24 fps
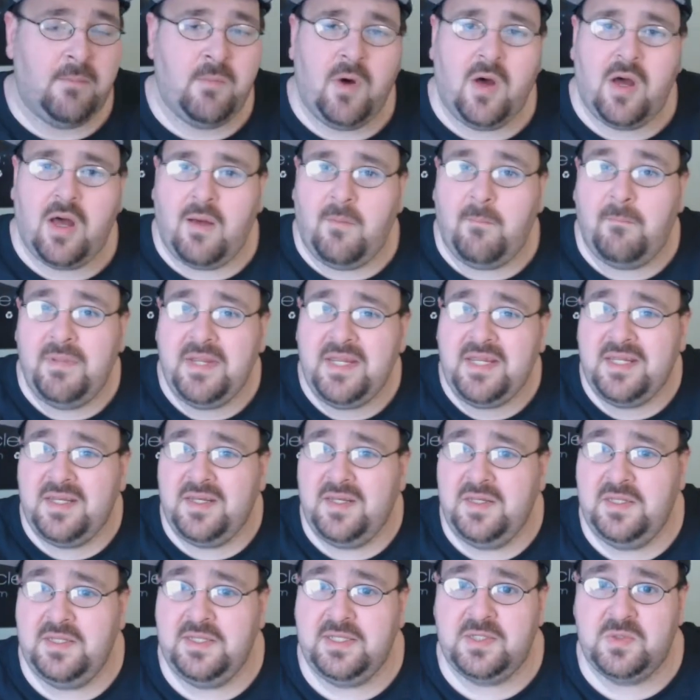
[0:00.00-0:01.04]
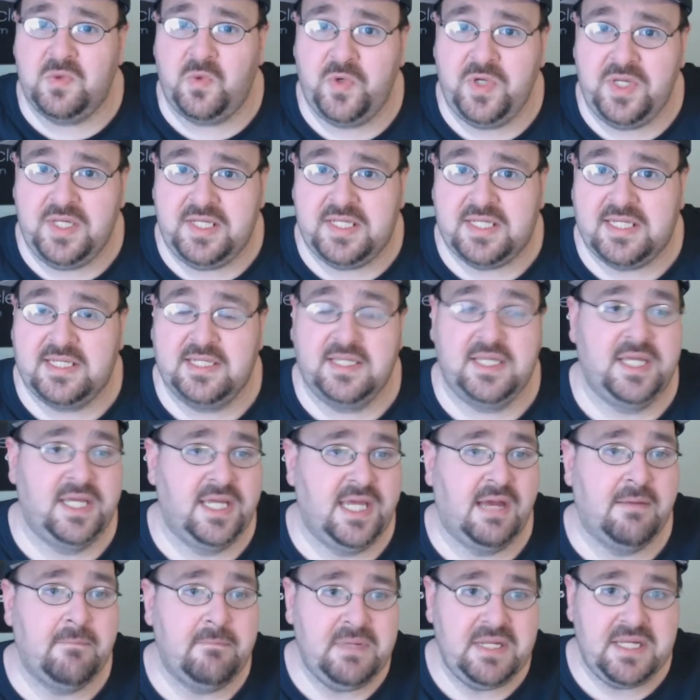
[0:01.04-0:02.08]
I'm big into the sweets,
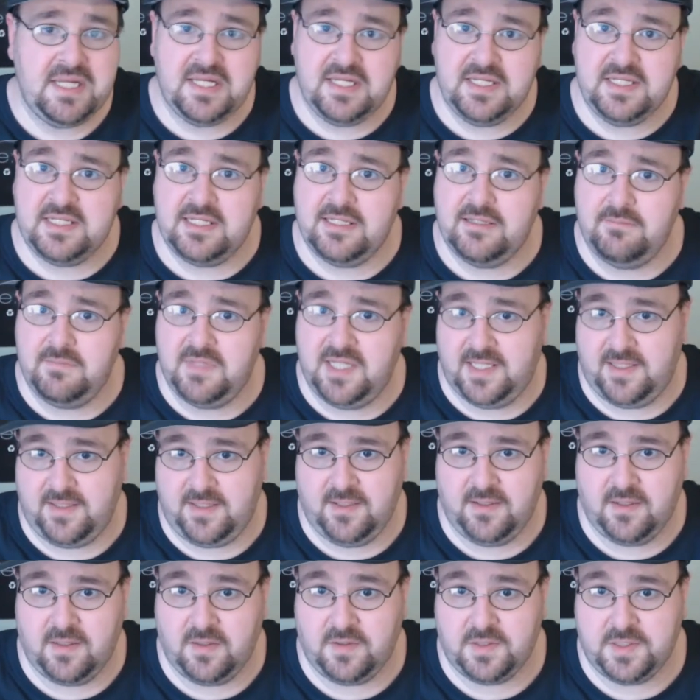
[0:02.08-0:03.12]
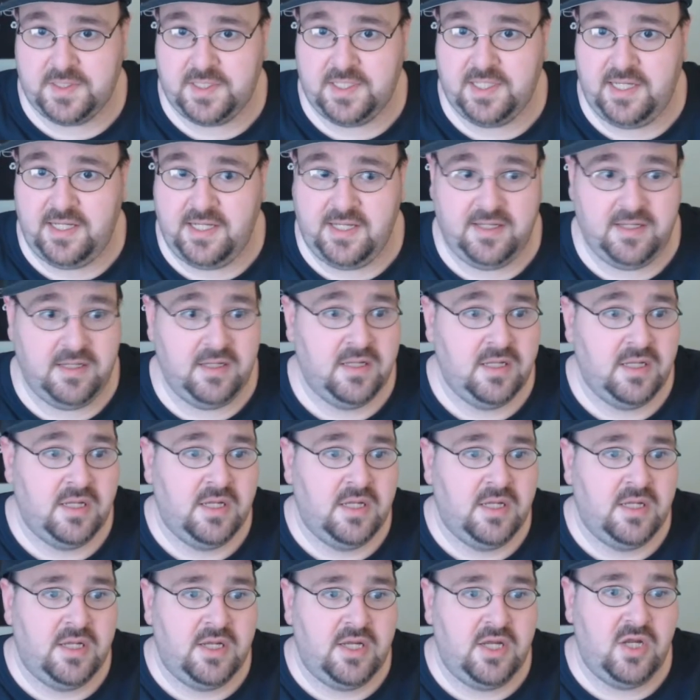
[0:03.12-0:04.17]
I'm big into the menthols, and
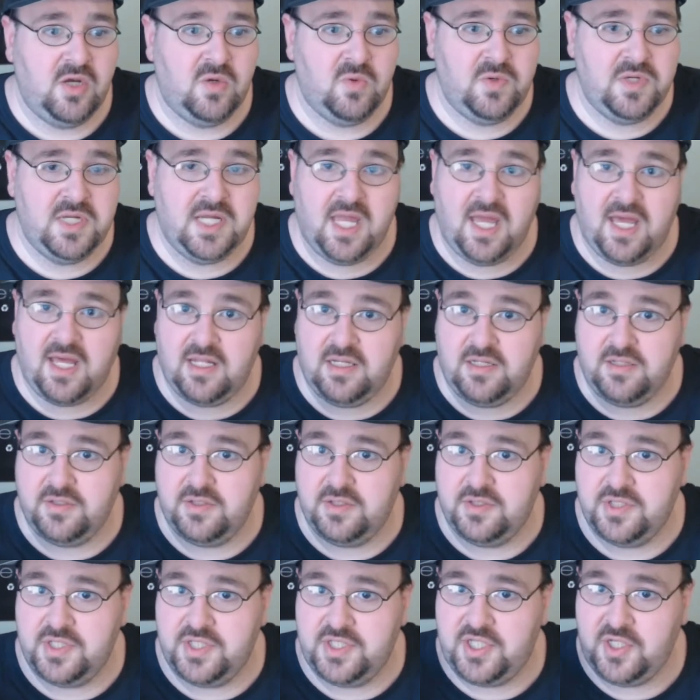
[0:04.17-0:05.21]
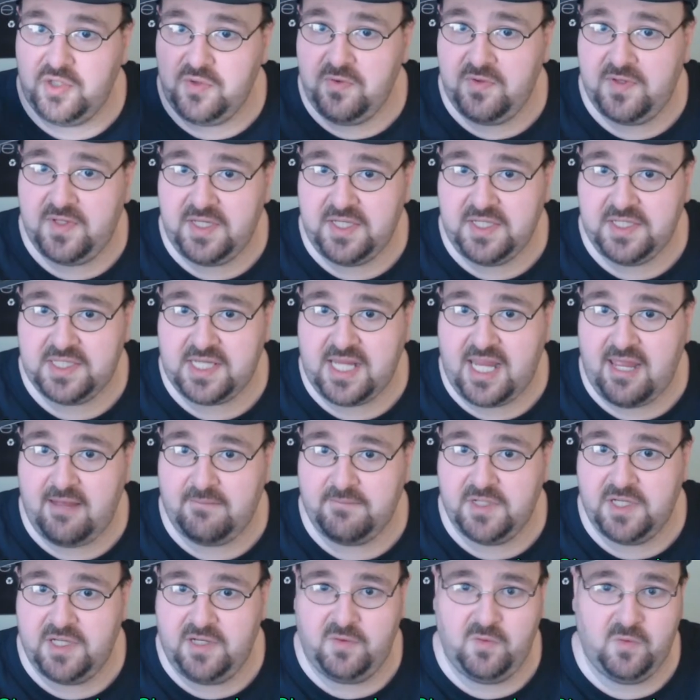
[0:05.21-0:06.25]
here we got two things
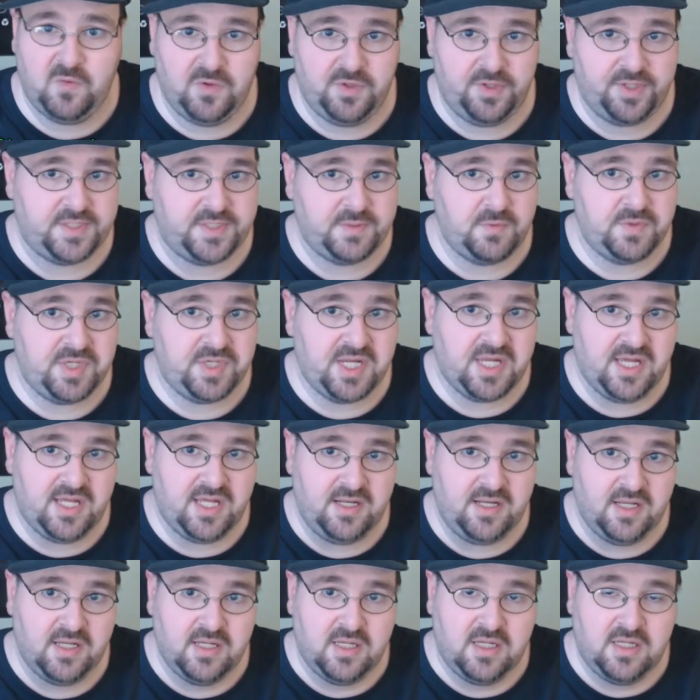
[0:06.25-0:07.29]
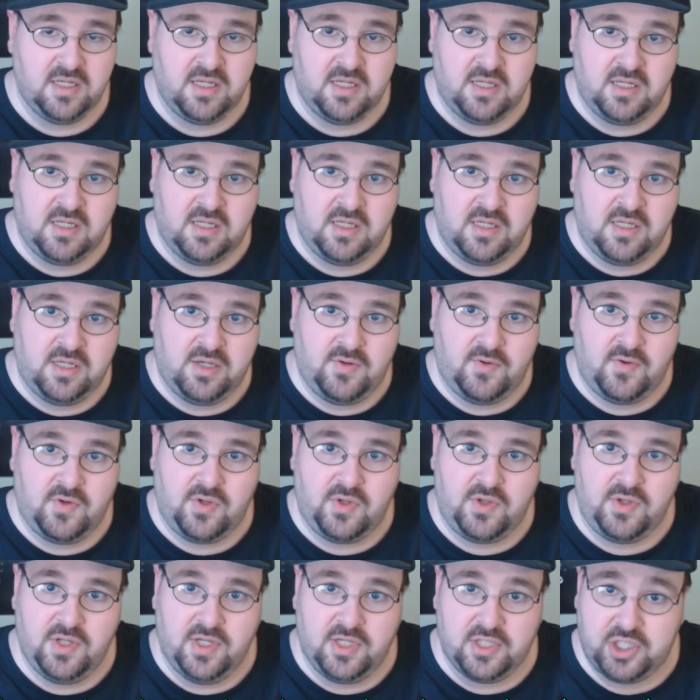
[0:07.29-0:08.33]
happening at once. We got
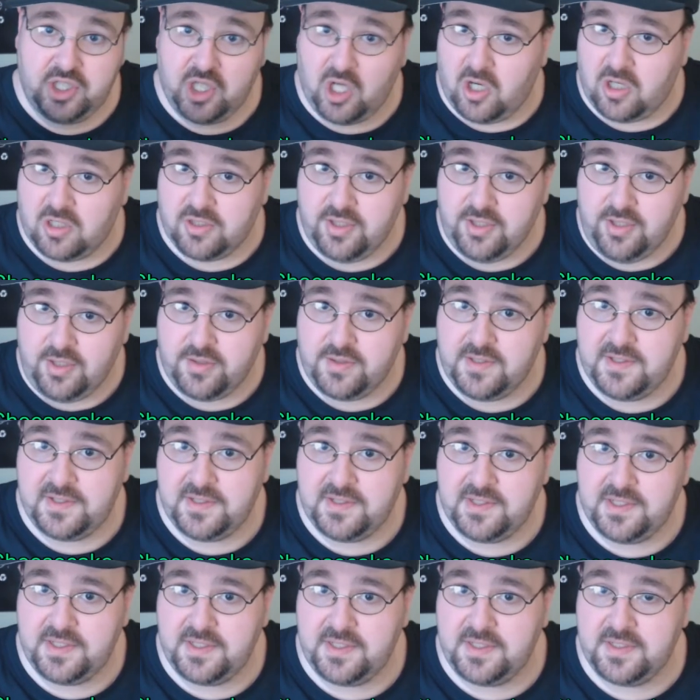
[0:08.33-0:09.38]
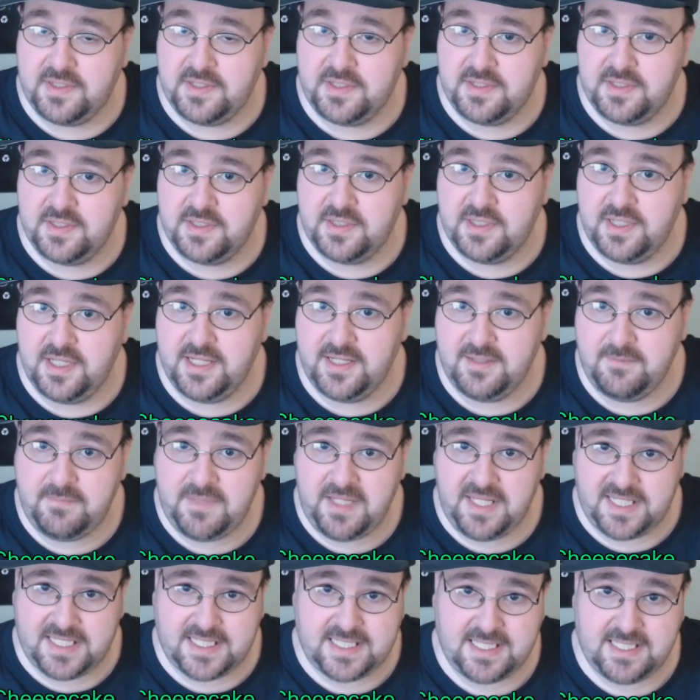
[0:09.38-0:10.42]
a chocolate and a
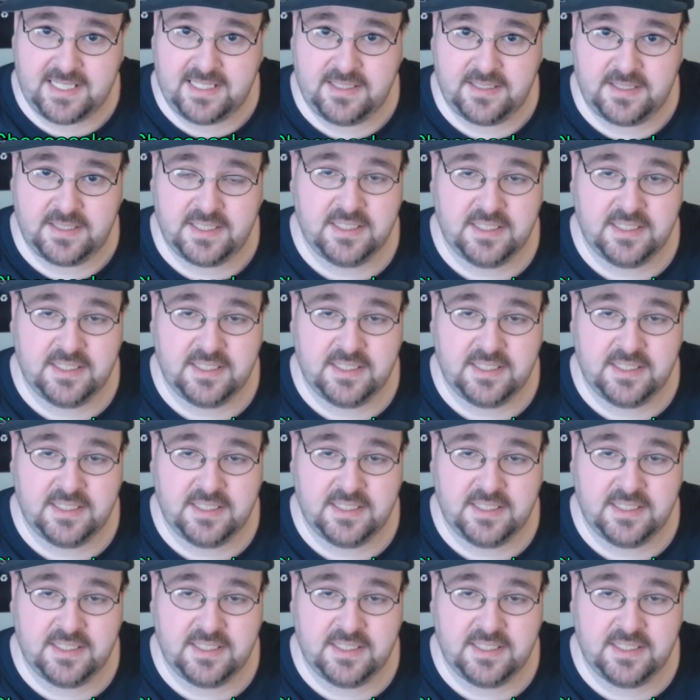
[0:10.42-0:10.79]
mint.